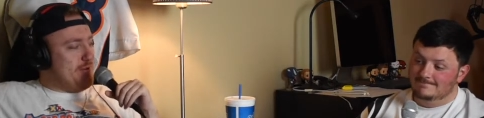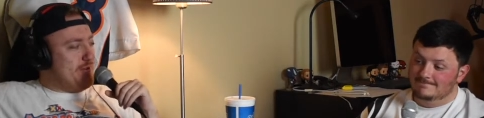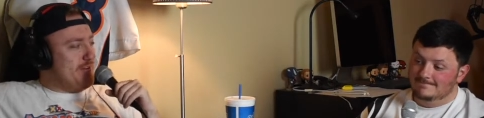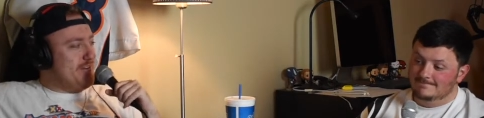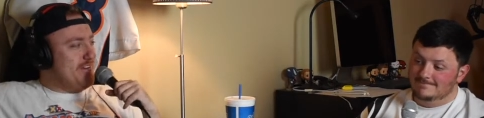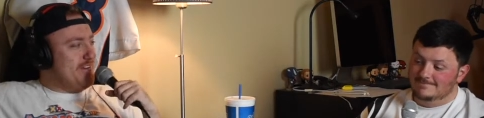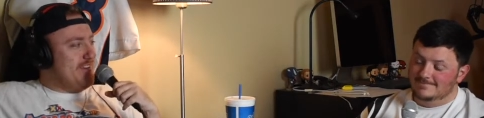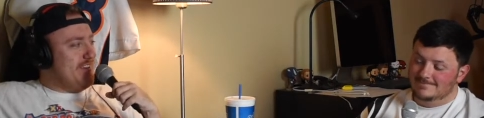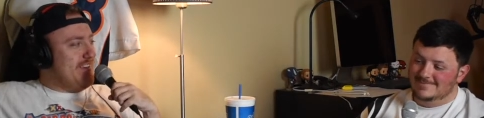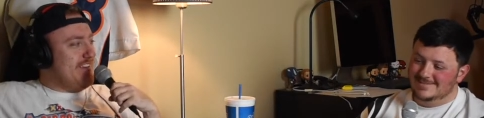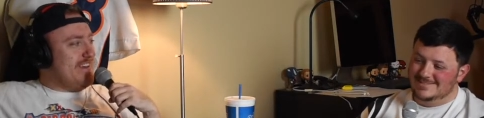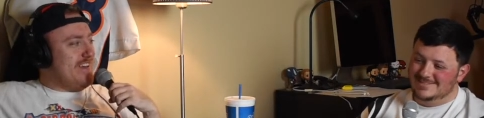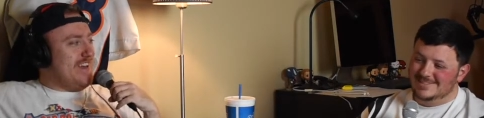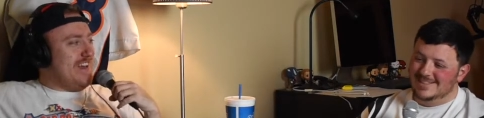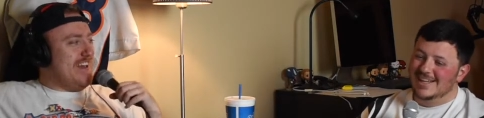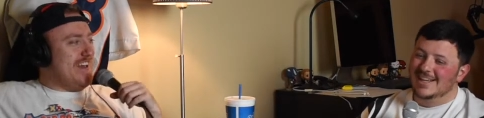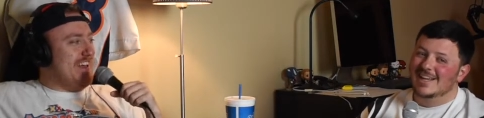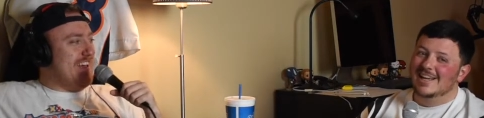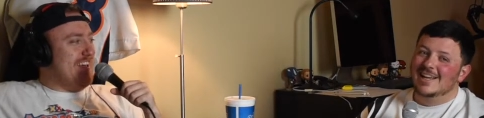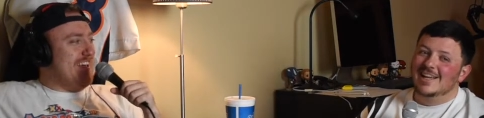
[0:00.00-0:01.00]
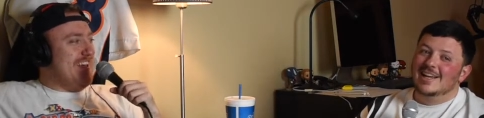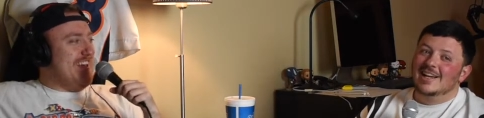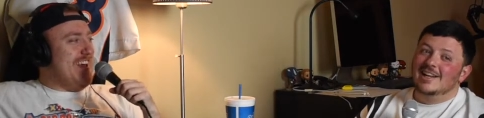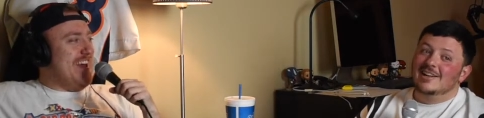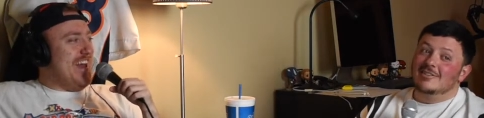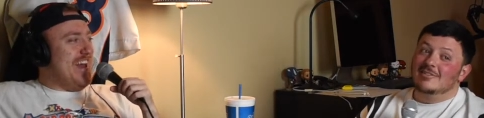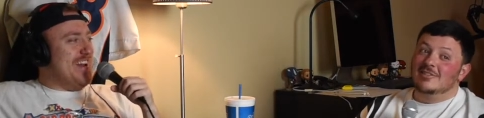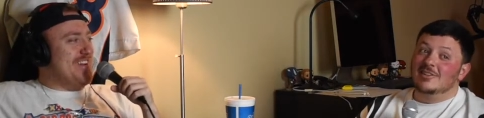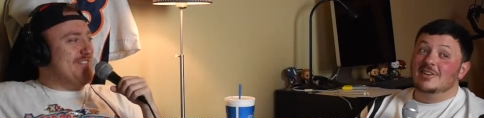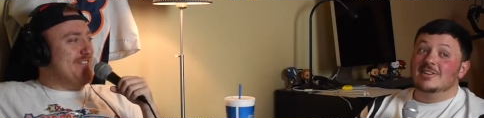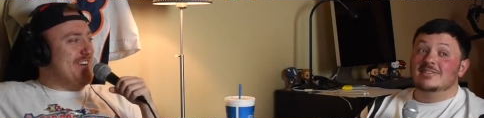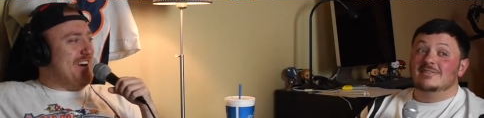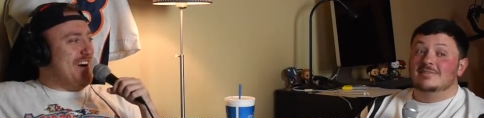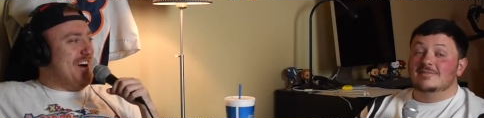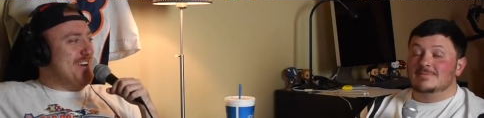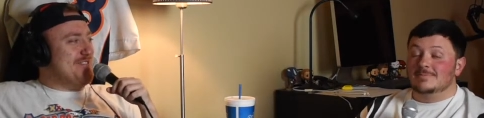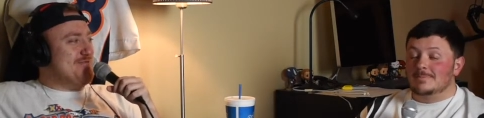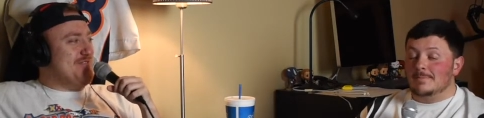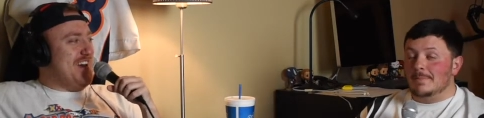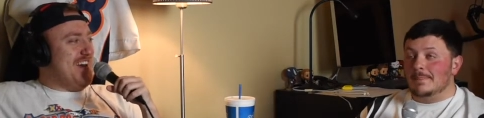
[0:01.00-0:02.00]
Speaker 1: and
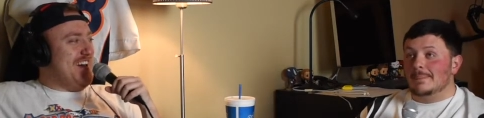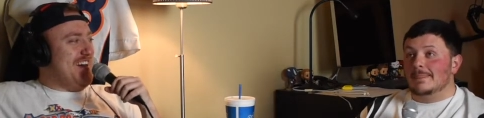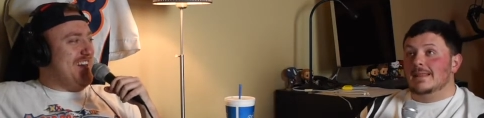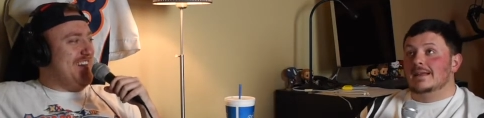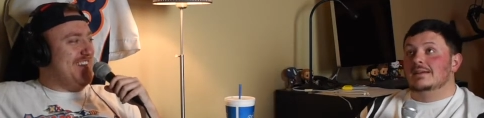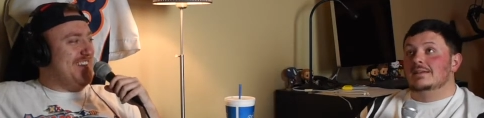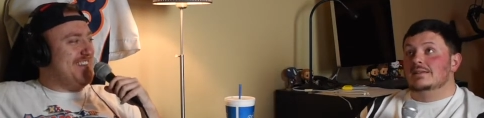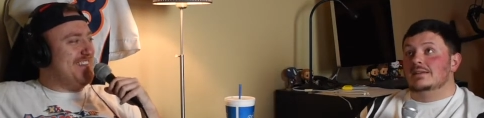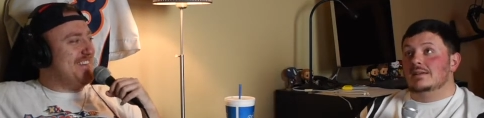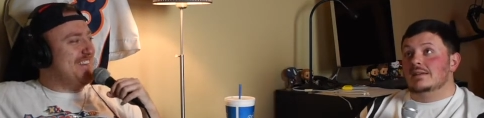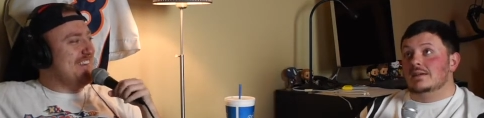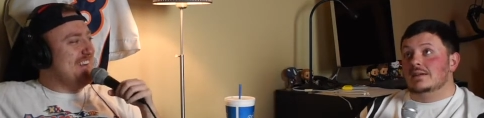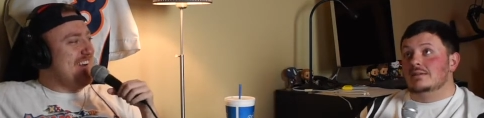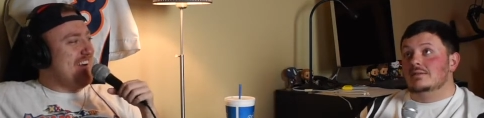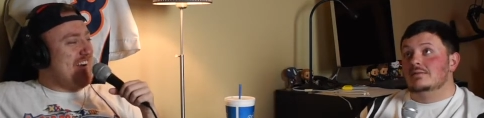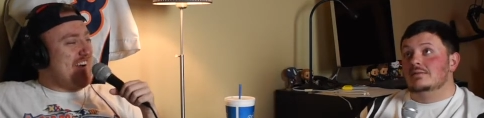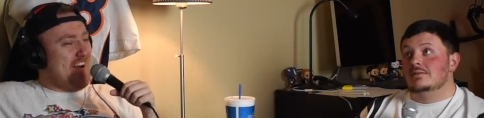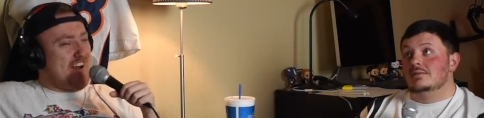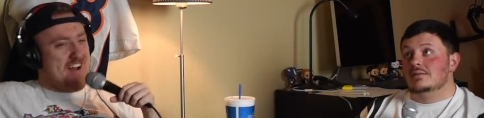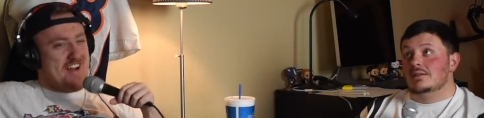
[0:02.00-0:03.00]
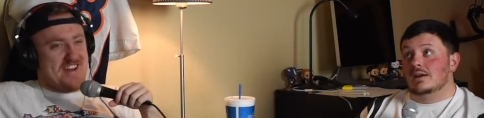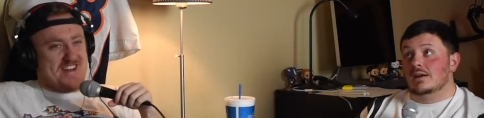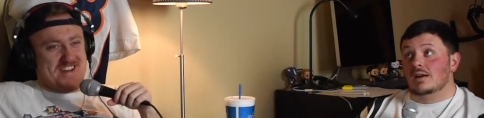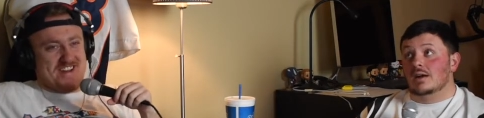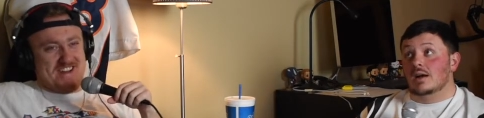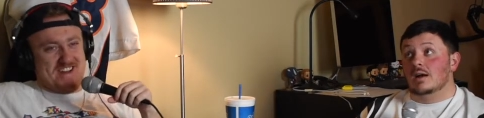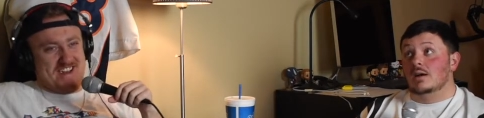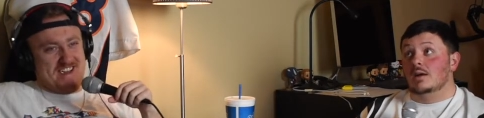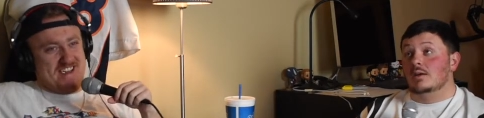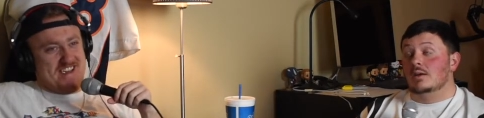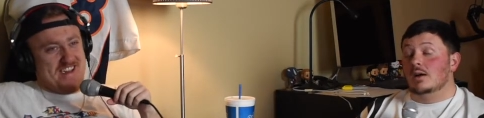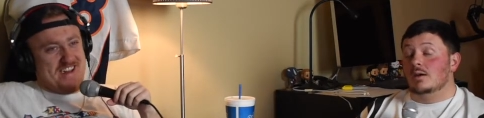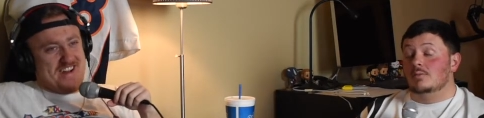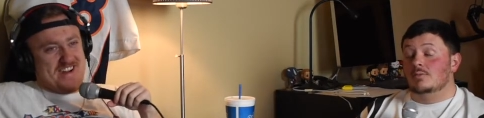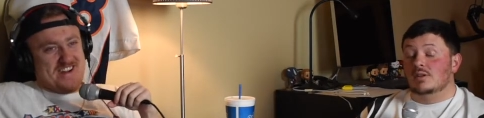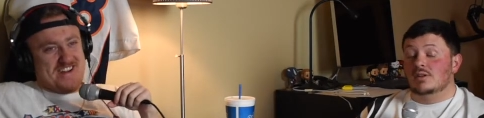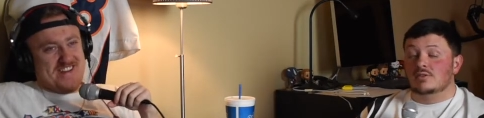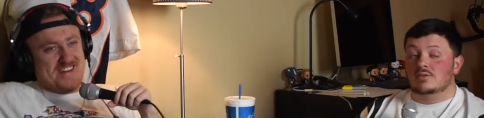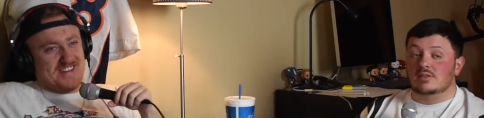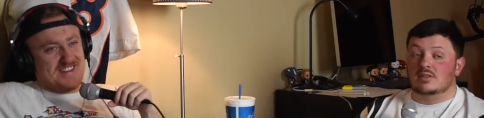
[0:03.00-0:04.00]
Vonn Bell. yeah, I am
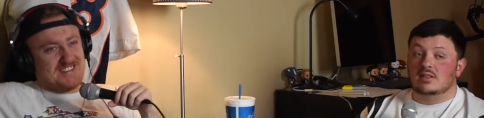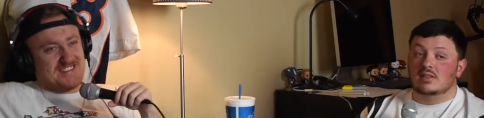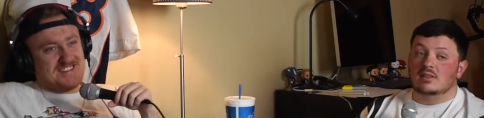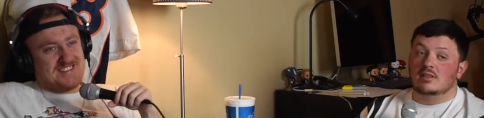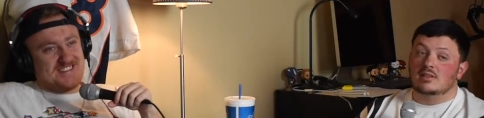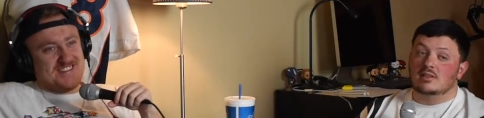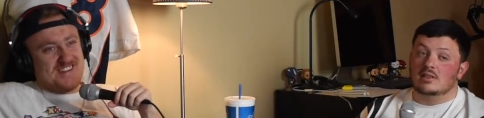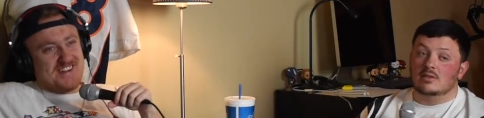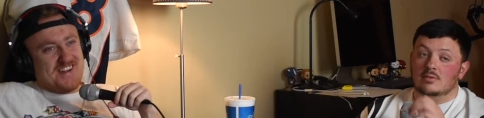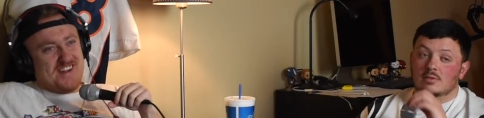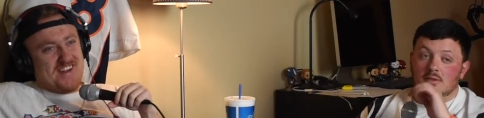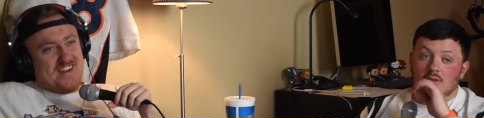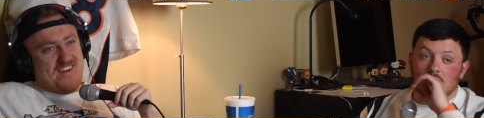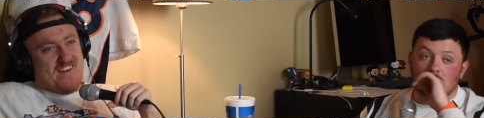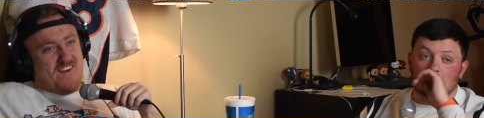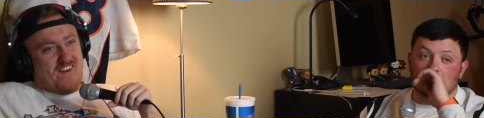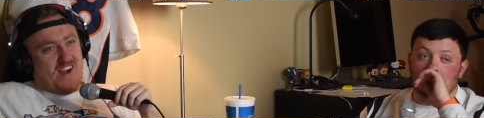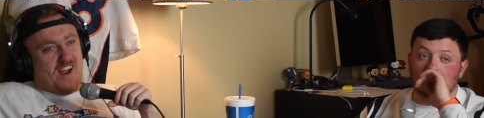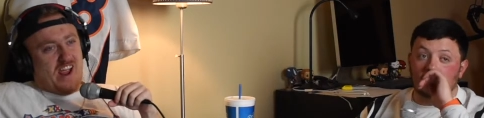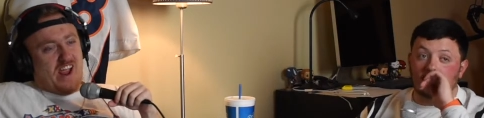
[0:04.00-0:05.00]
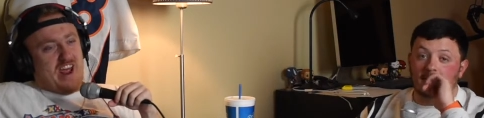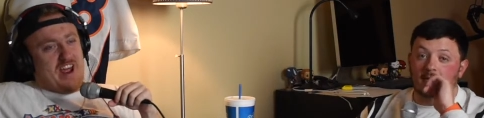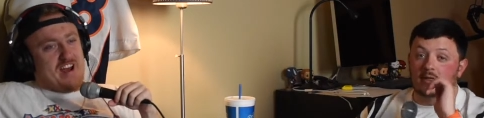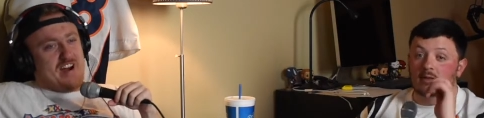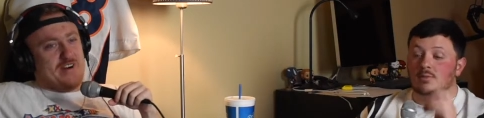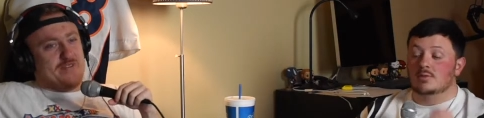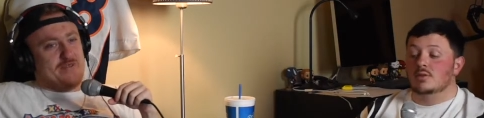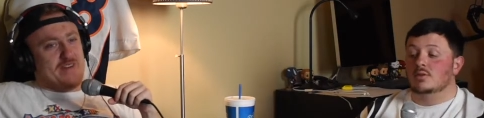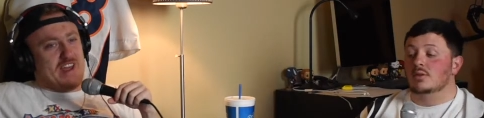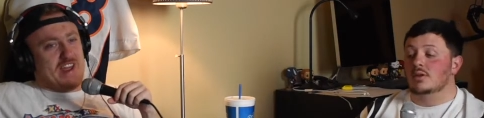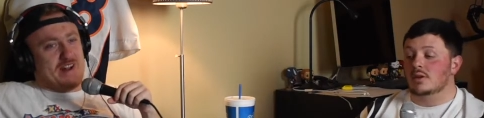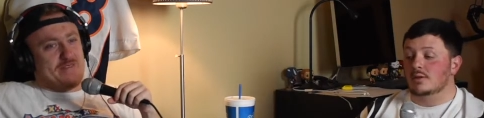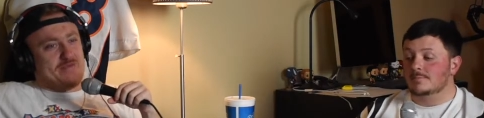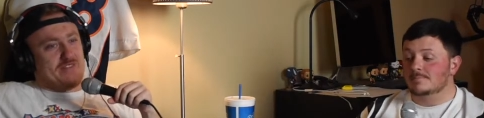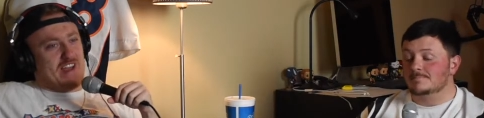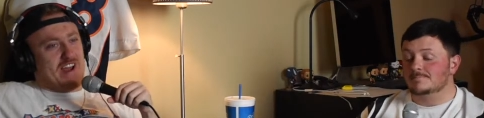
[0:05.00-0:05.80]
interested to see what they're gonna. Oh do. man,